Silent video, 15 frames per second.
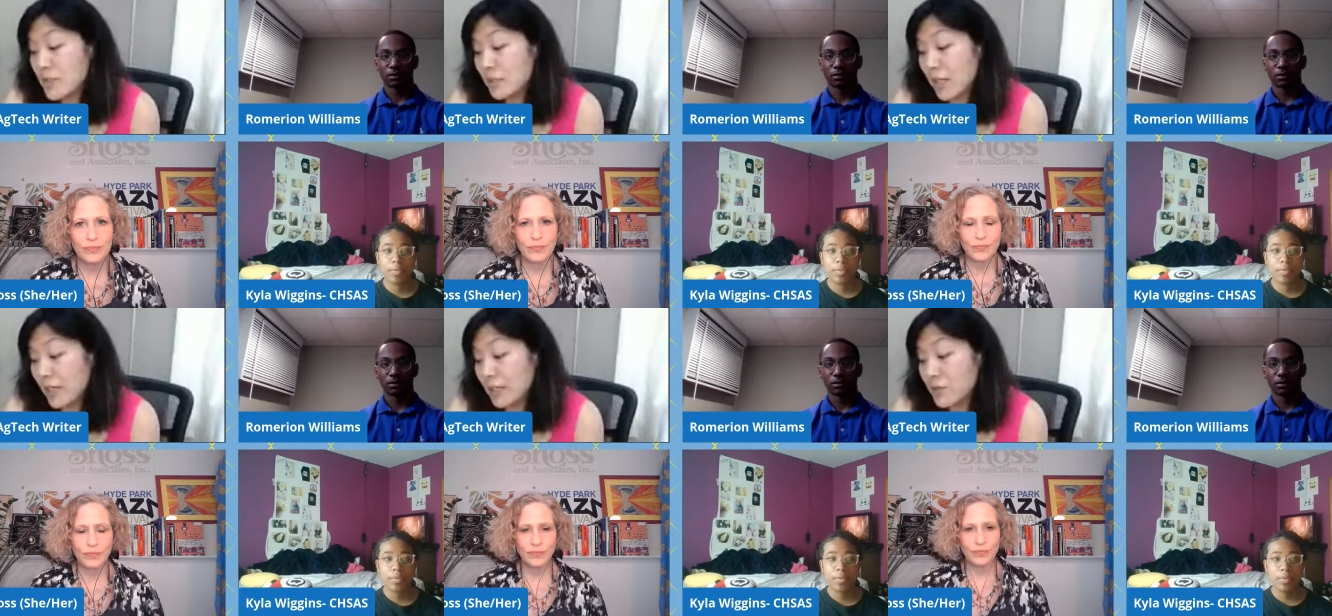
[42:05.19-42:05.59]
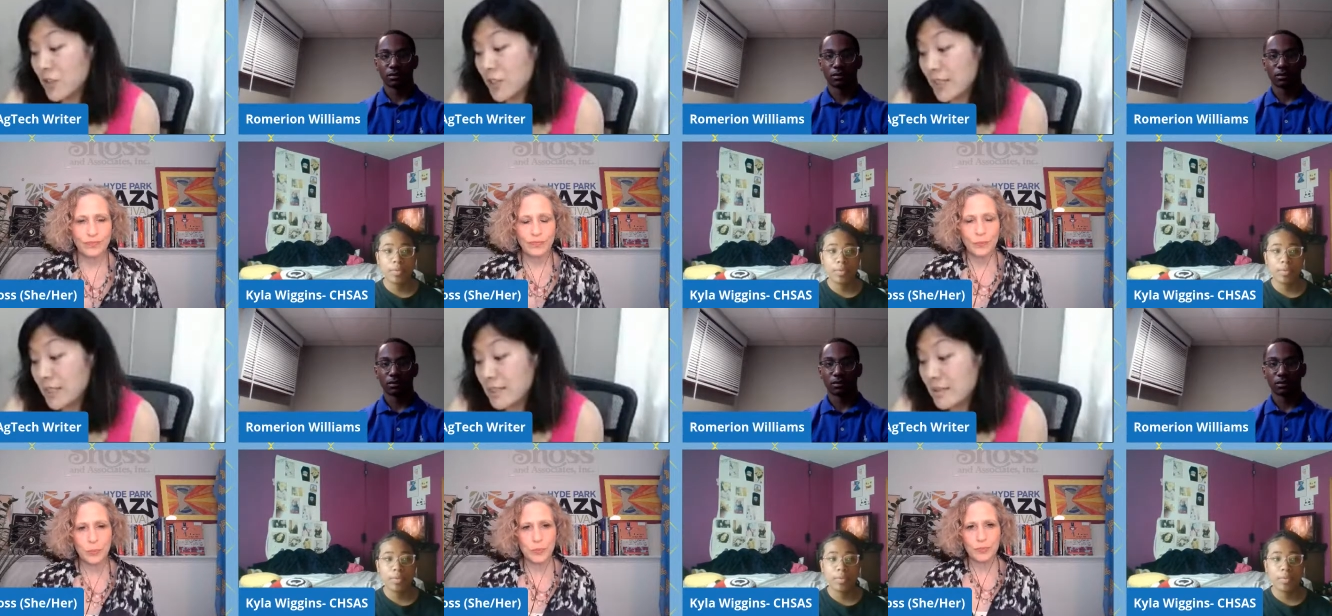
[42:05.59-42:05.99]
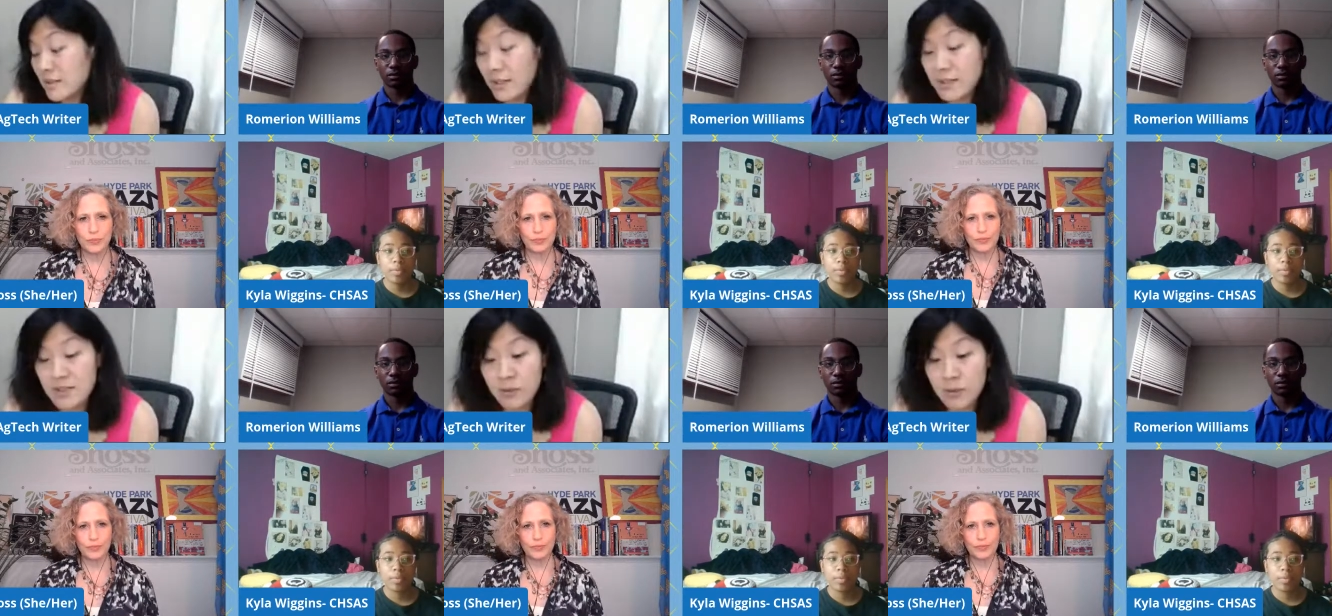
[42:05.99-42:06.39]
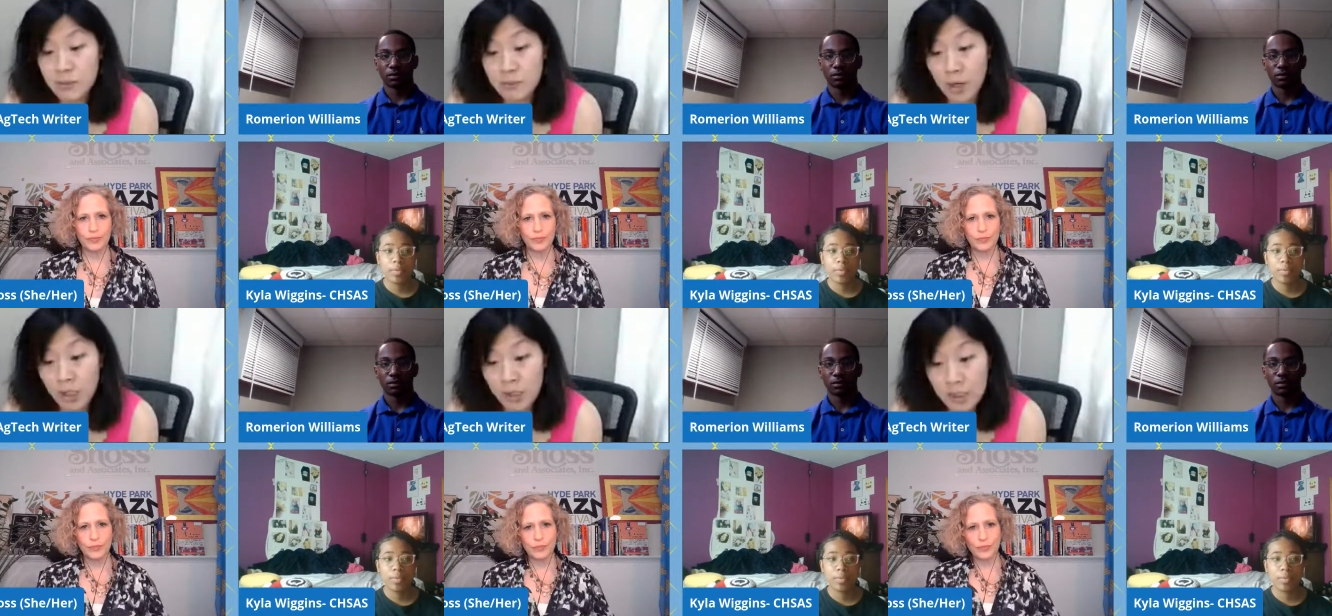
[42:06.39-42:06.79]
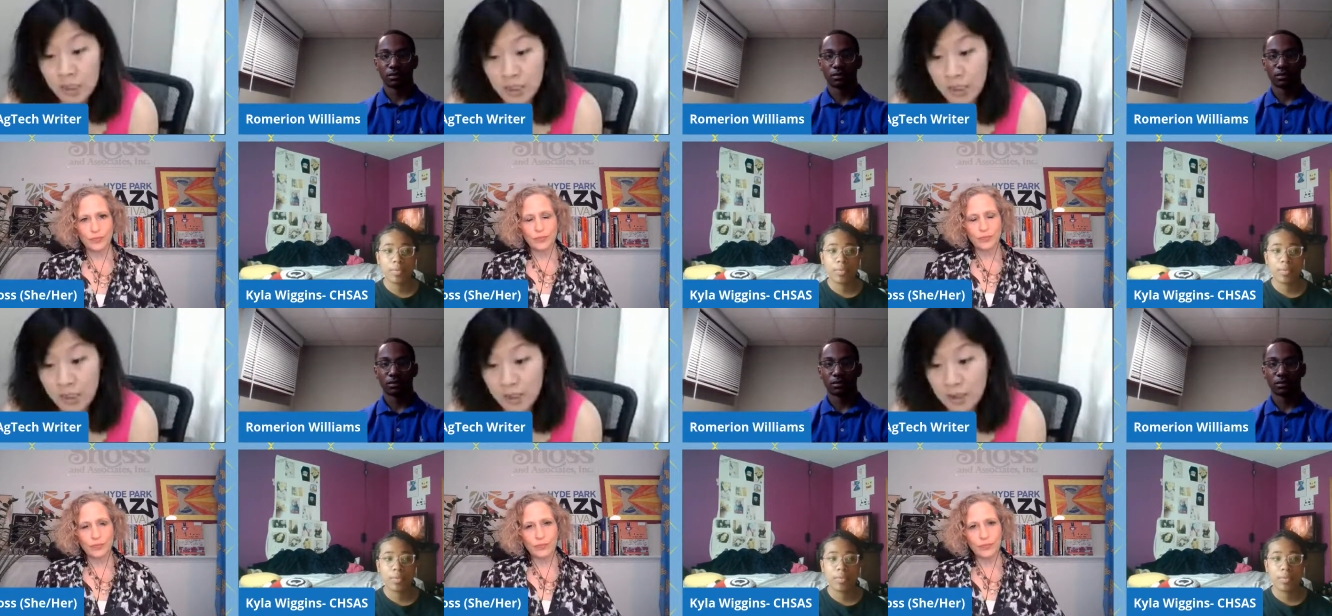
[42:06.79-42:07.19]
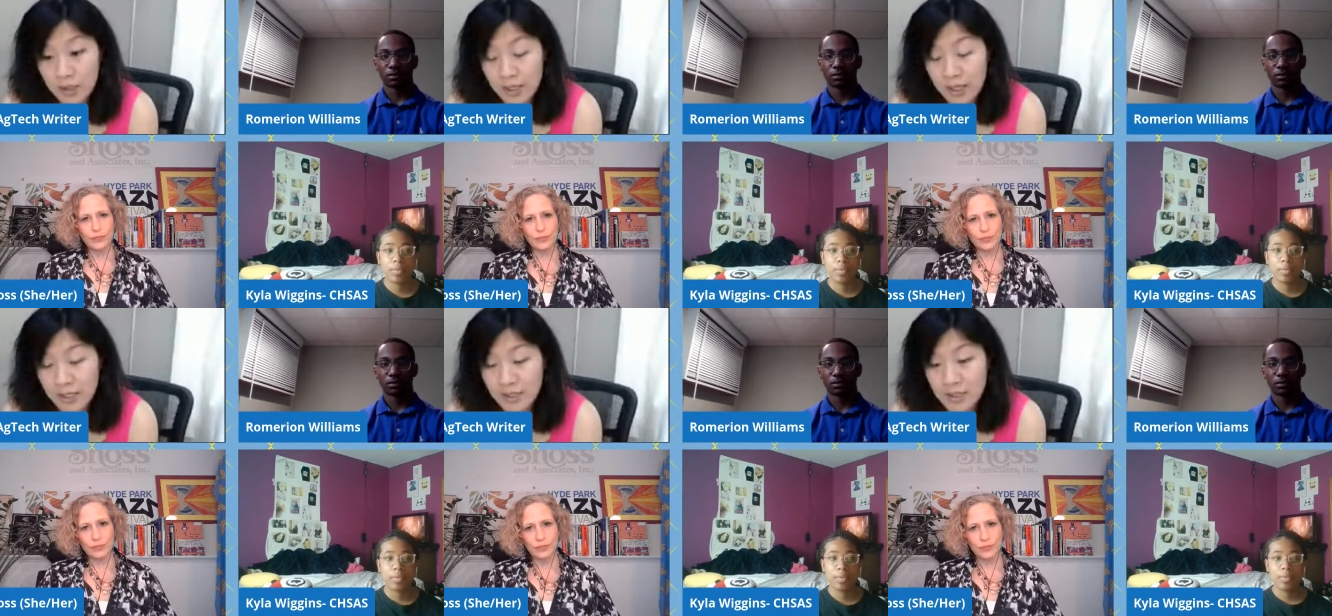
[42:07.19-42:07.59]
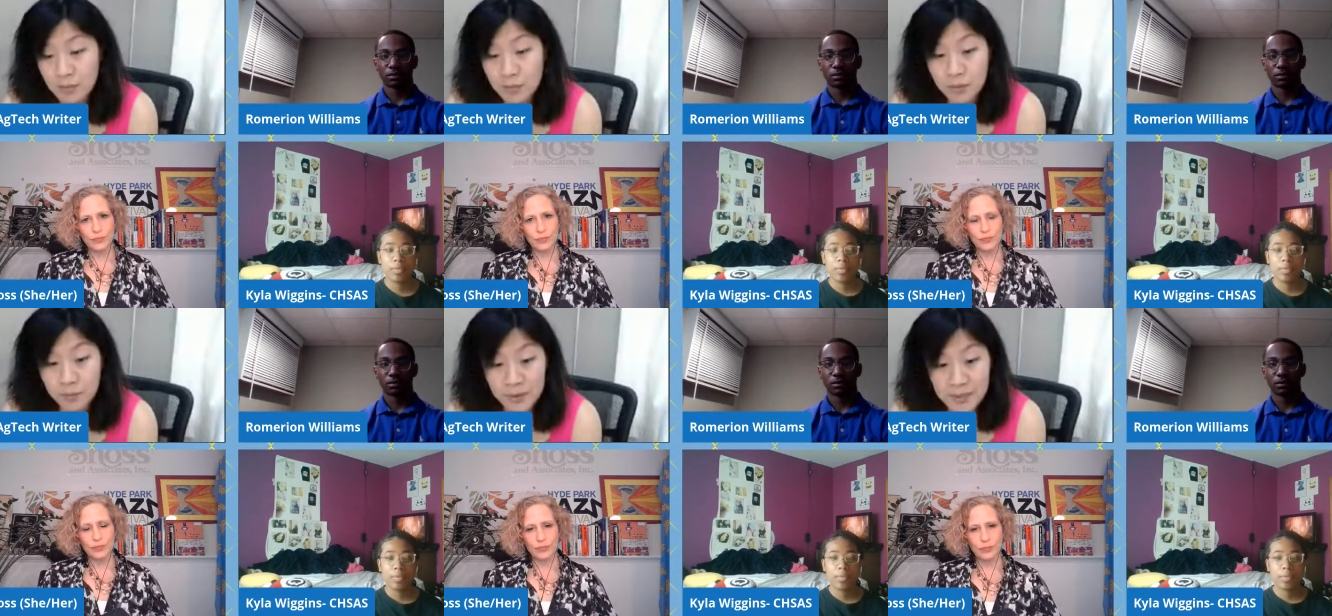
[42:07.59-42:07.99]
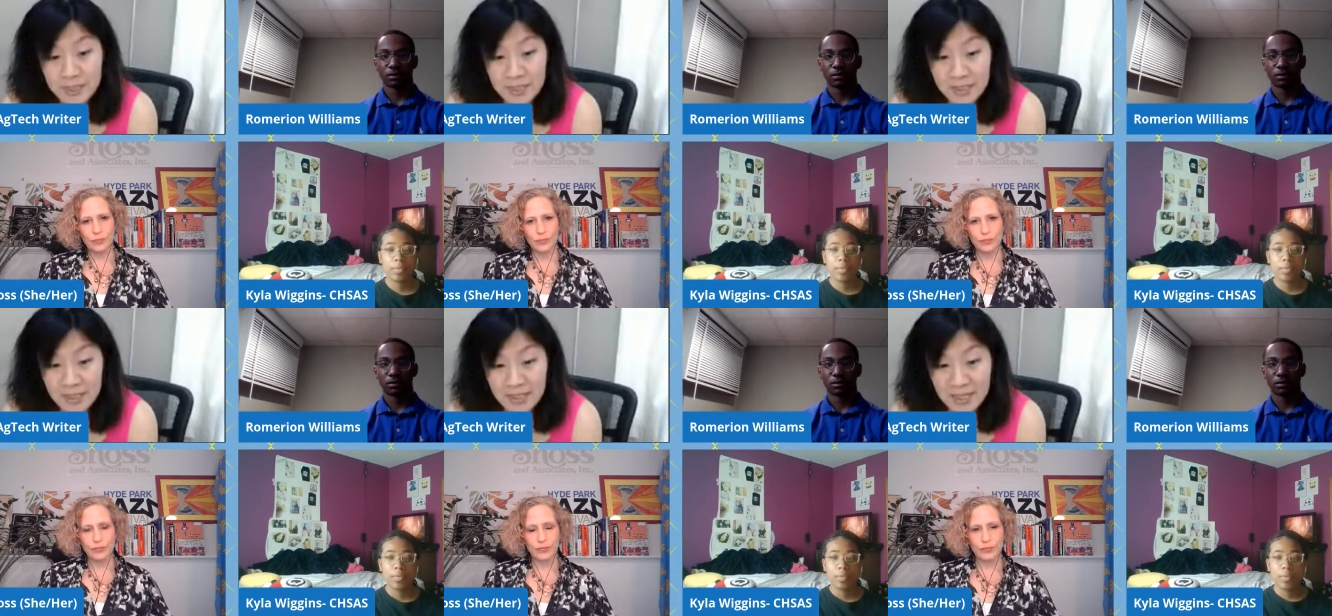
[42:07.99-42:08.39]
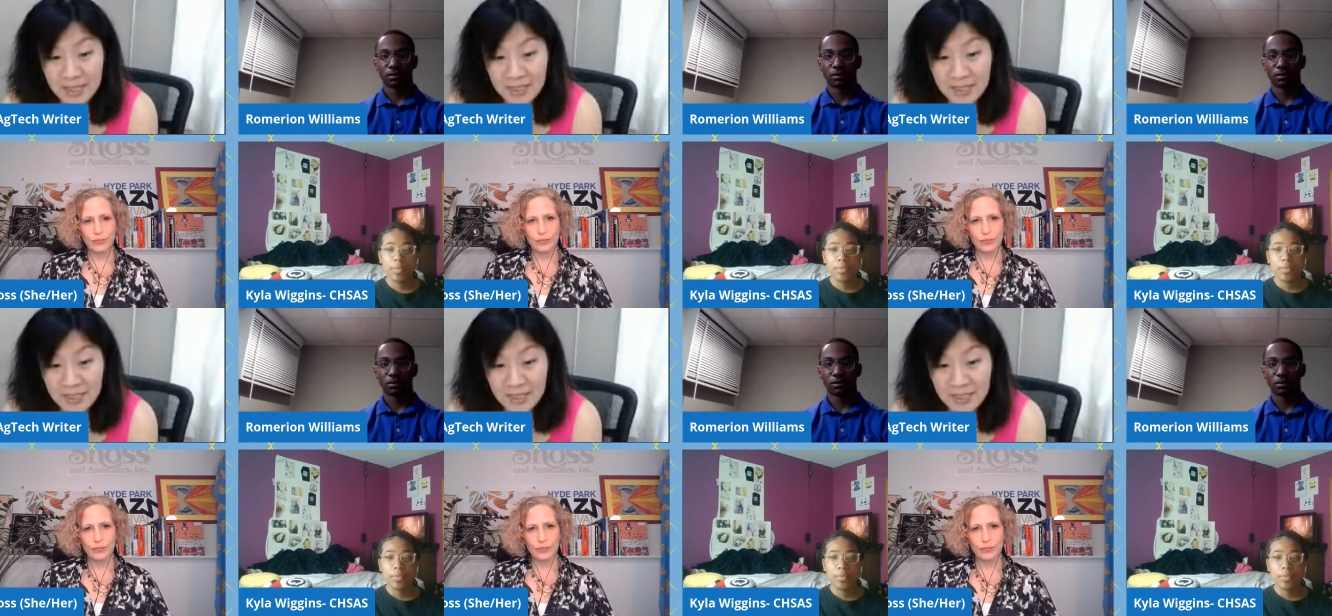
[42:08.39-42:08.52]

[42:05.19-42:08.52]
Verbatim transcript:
Speaker 1: marketing and in publicity and in storytelling.